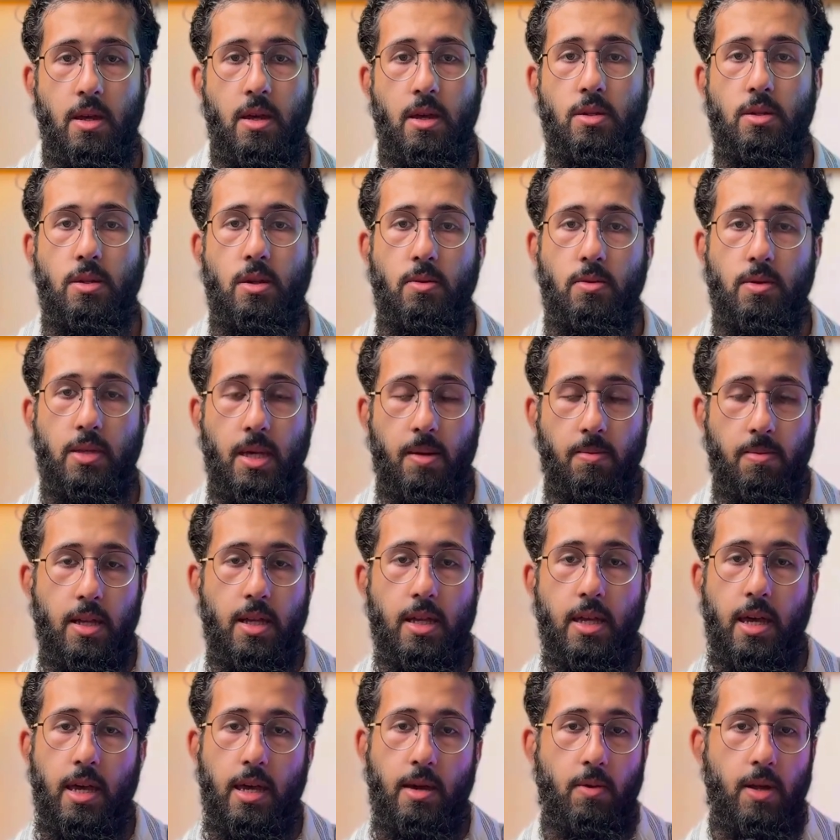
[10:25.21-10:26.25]
So typically
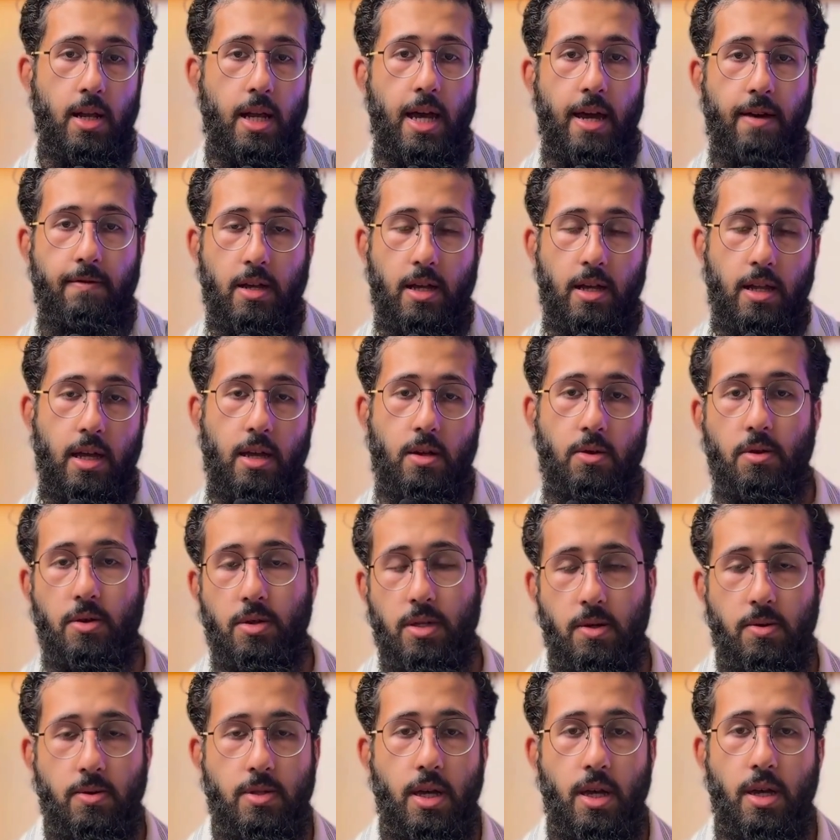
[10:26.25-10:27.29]
here, we'll have a clear
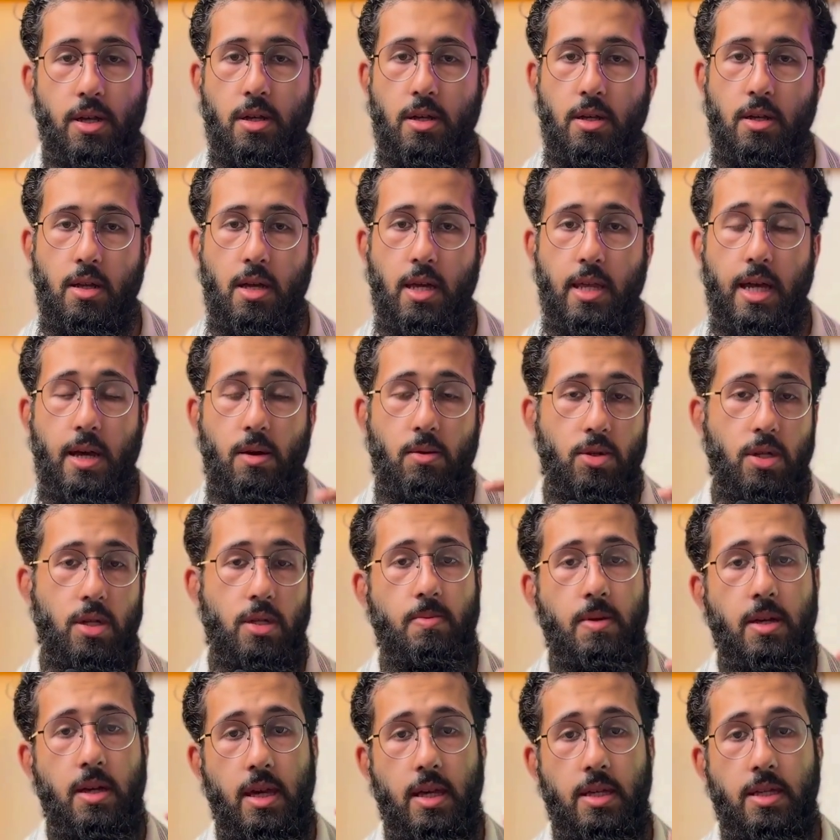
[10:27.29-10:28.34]
cross-sell section, and that will just
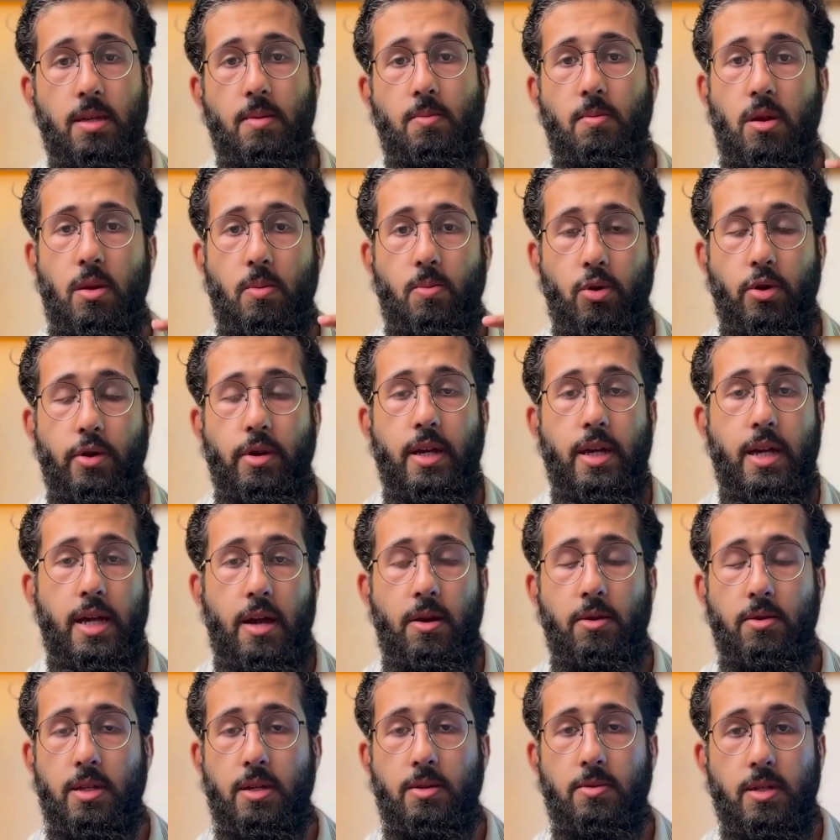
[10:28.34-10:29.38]
be a simple product
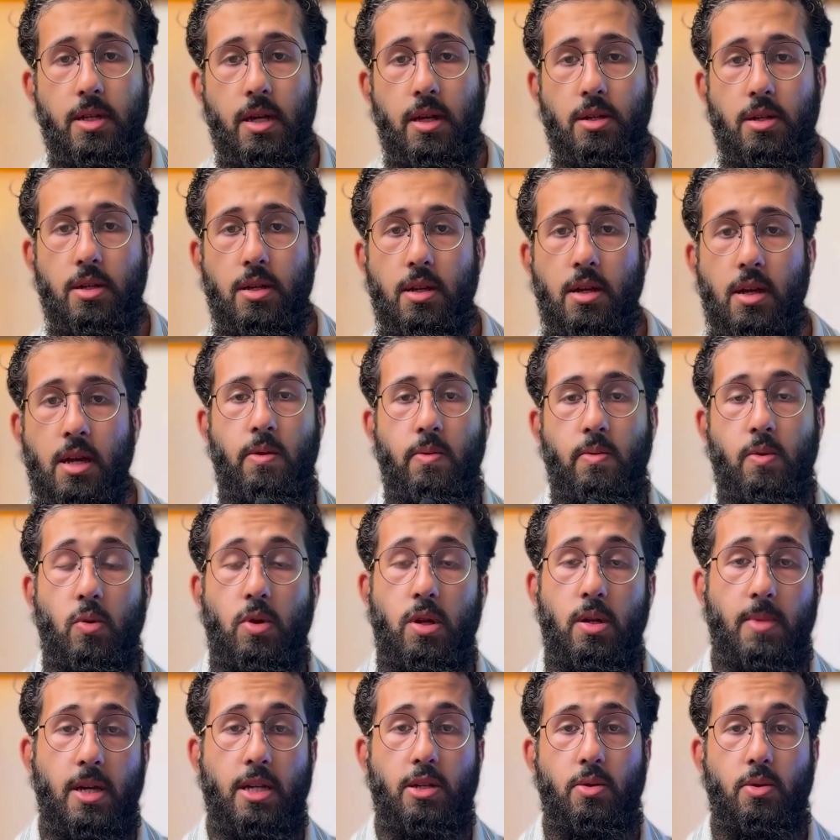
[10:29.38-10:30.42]
carousel section. We want
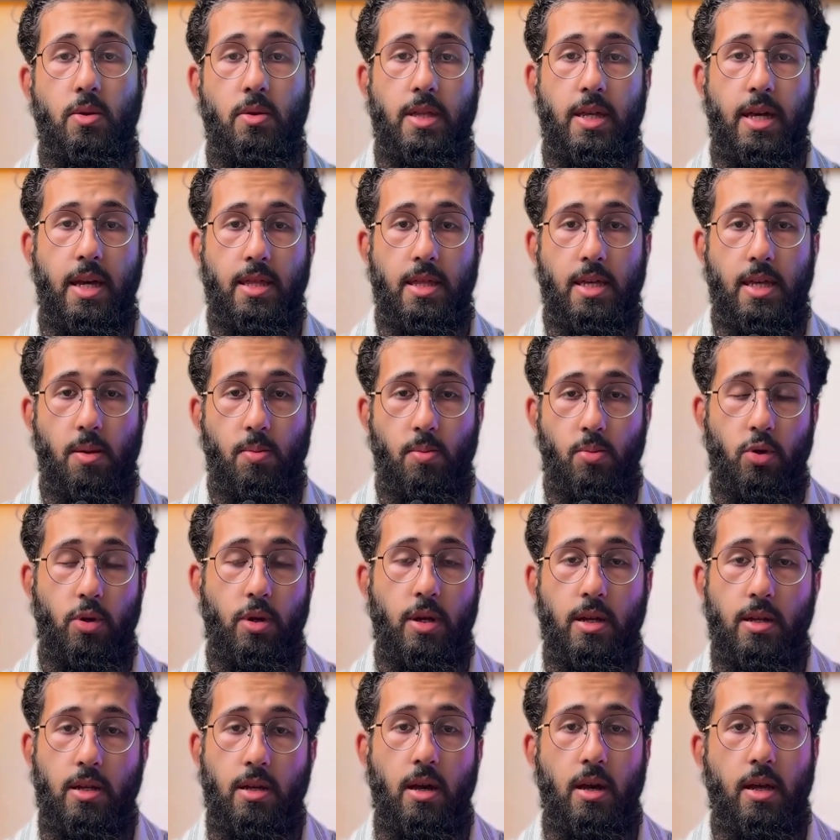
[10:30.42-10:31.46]
to make sure that the
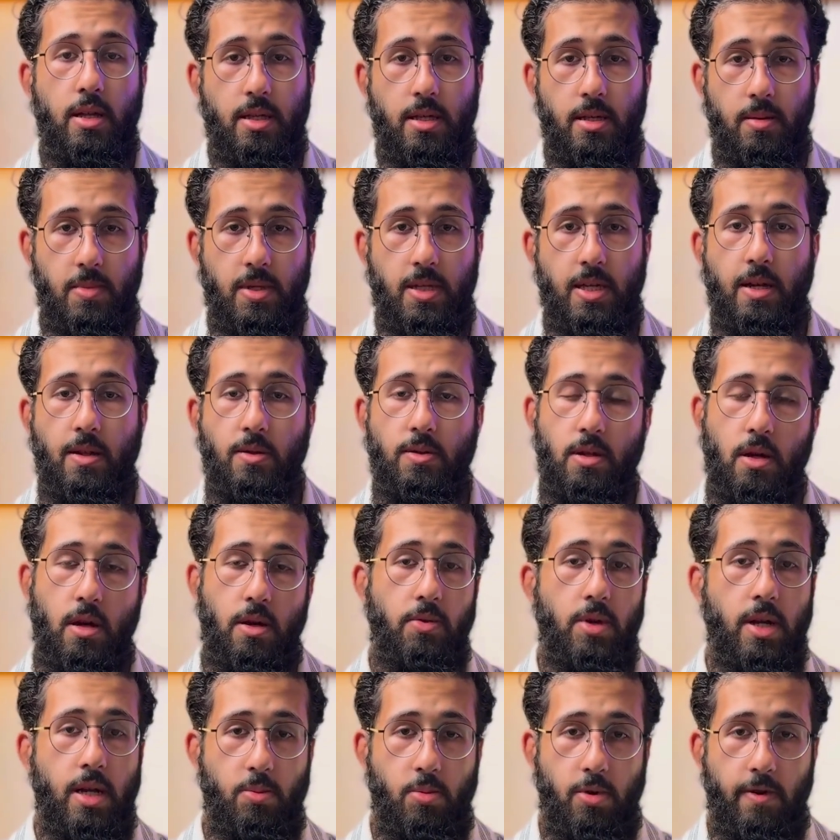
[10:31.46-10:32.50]
product cards themselves are
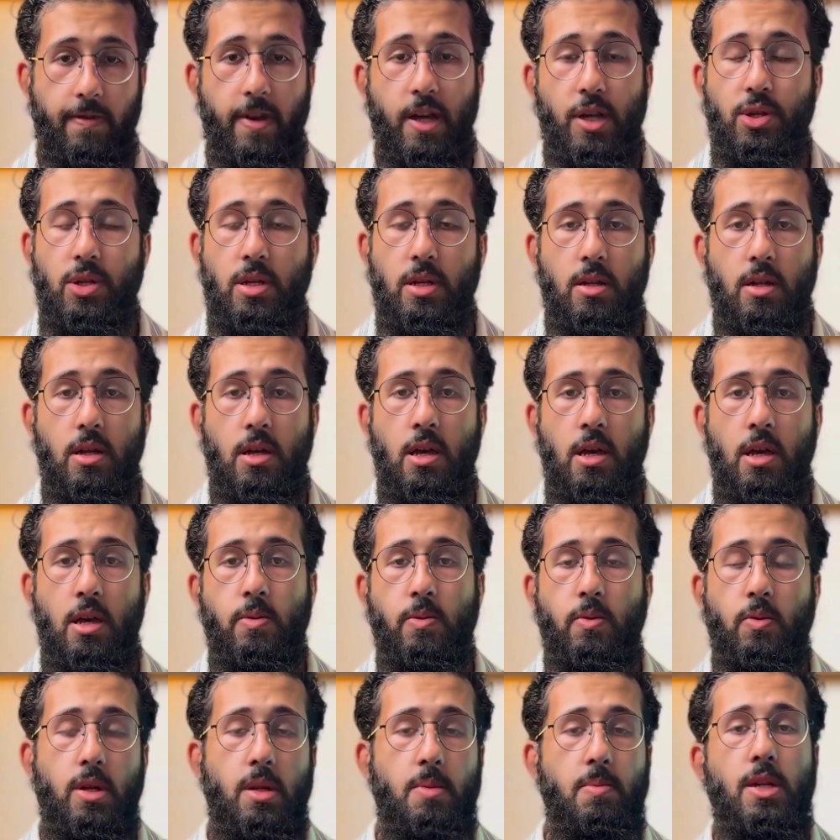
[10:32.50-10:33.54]
really professional.
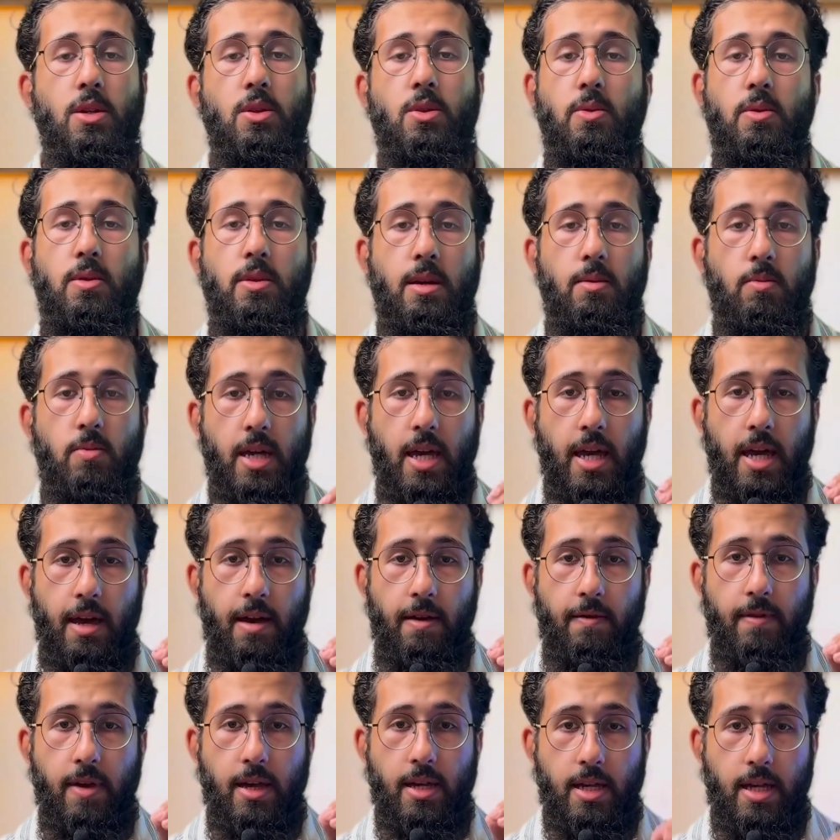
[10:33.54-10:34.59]
We want to make sure that we
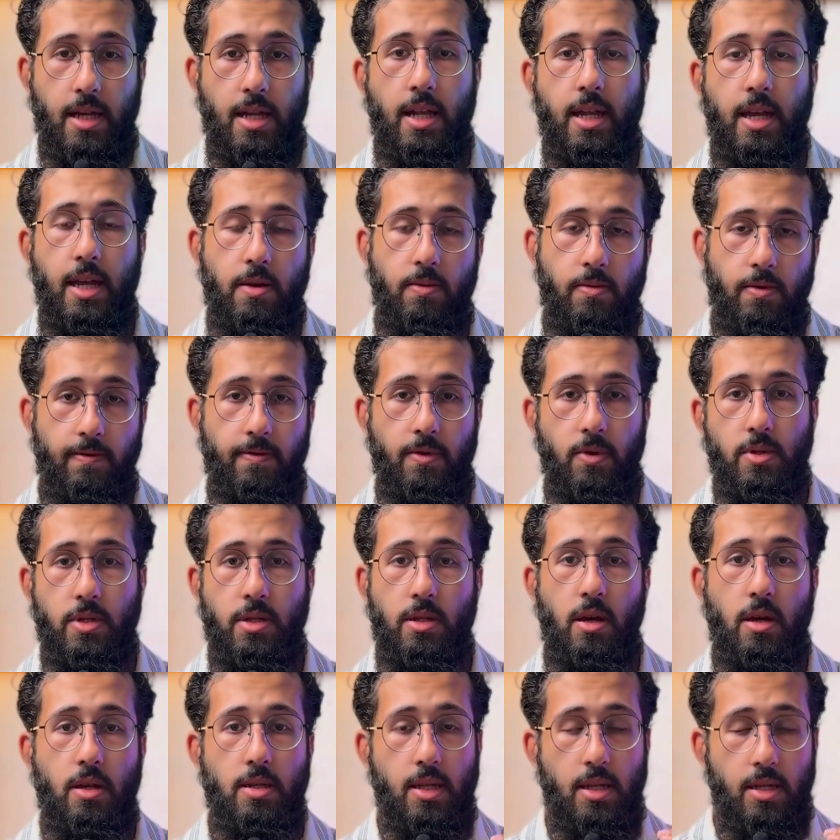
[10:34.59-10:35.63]
have clear review
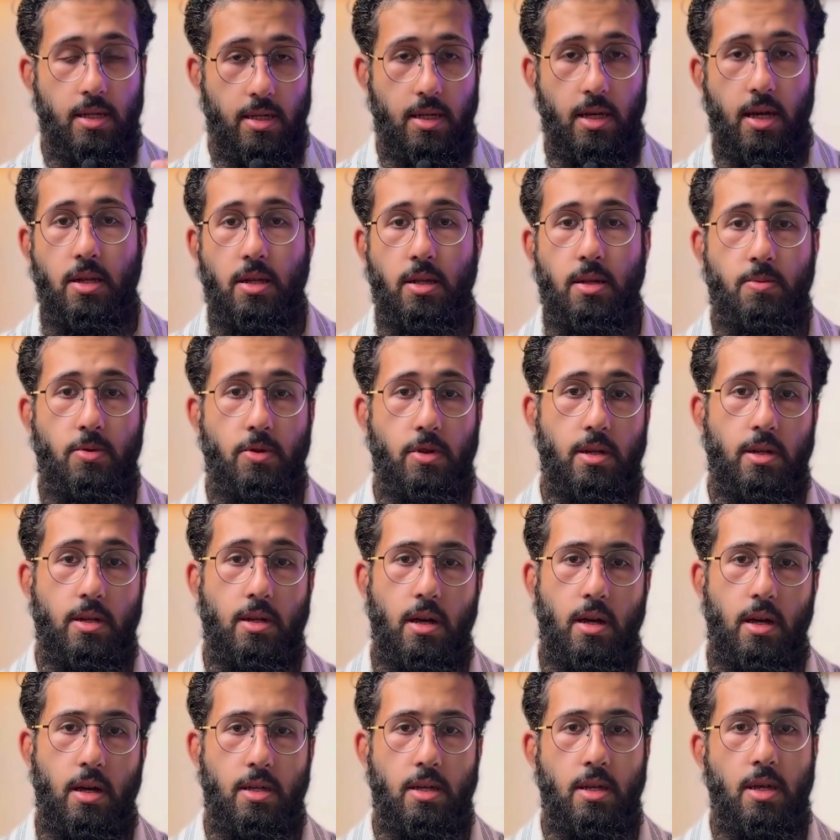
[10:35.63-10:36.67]
stars inside of the product
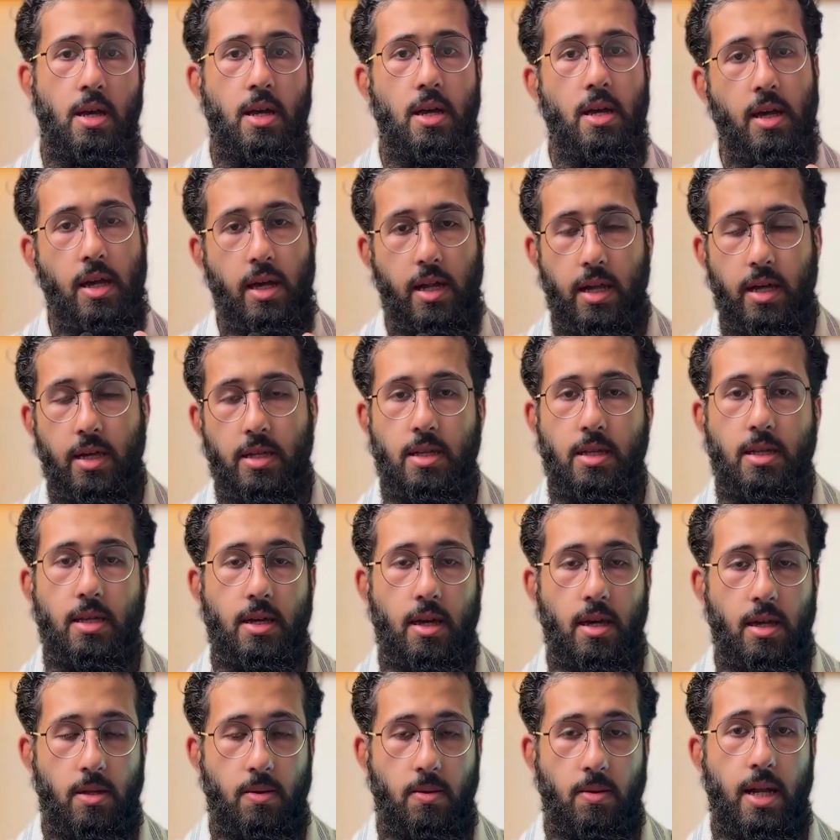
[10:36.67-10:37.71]
cards, a clear
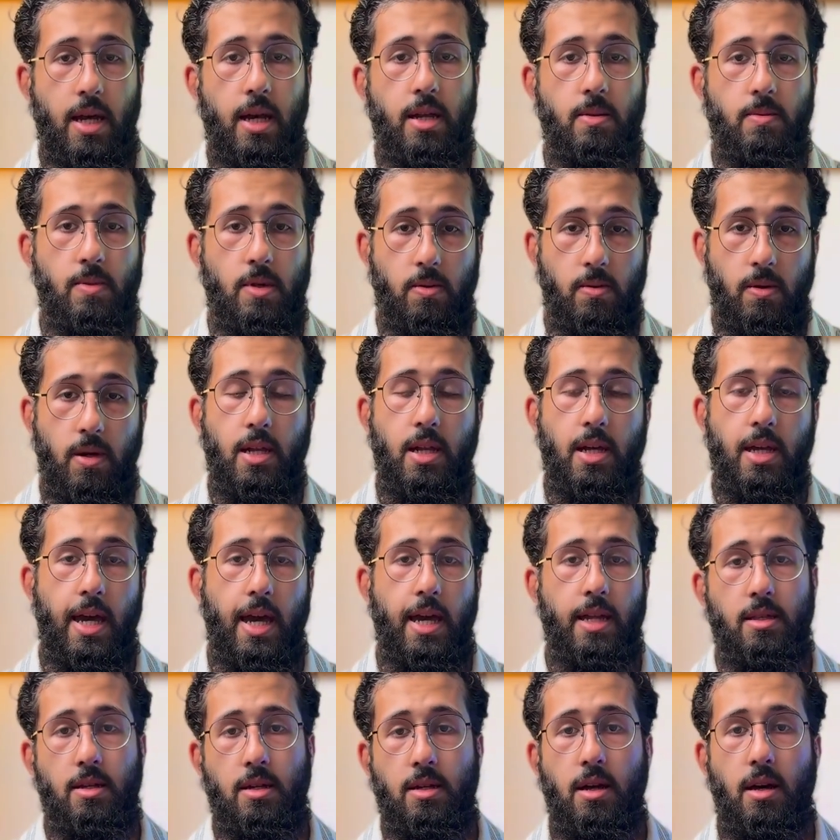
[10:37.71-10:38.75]
CTA to allow them to quickly
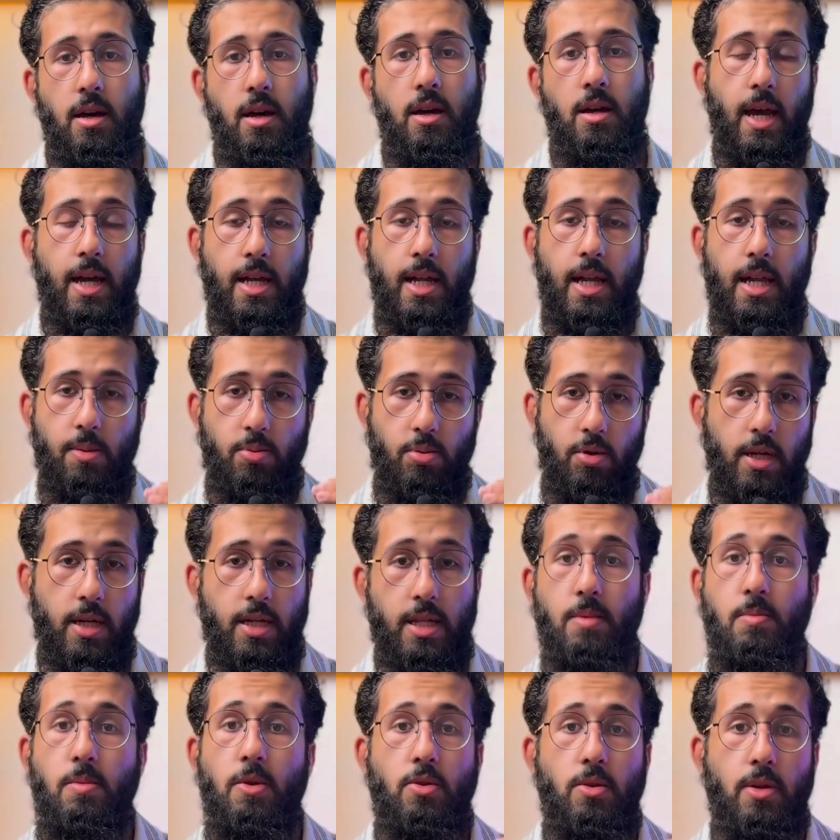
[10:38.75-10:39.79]
add to cart, and clear product
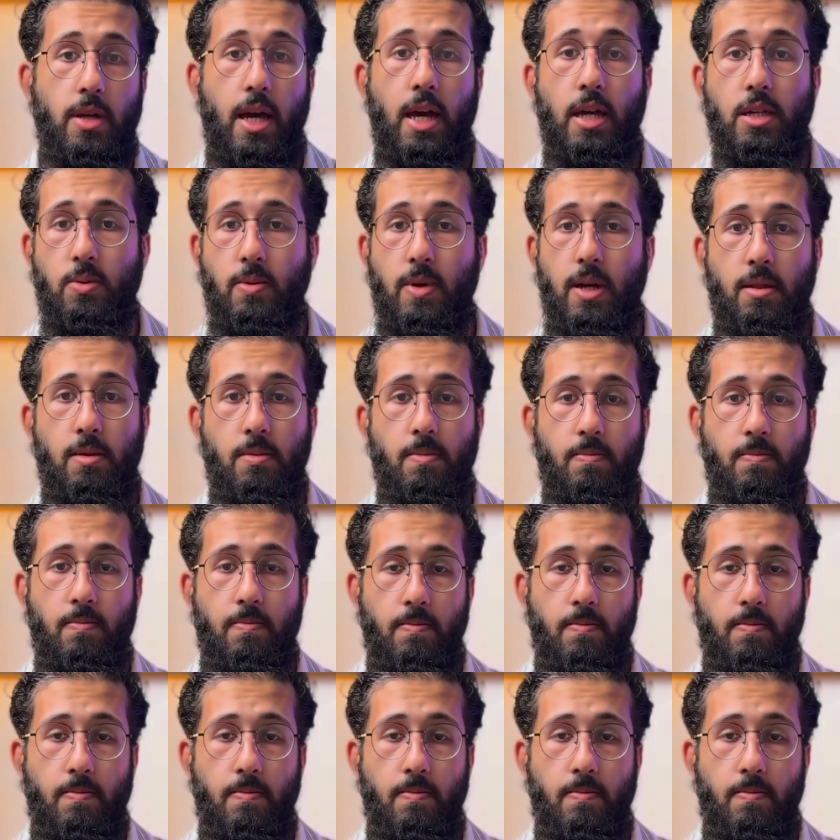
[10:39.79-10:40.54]
imagery as well.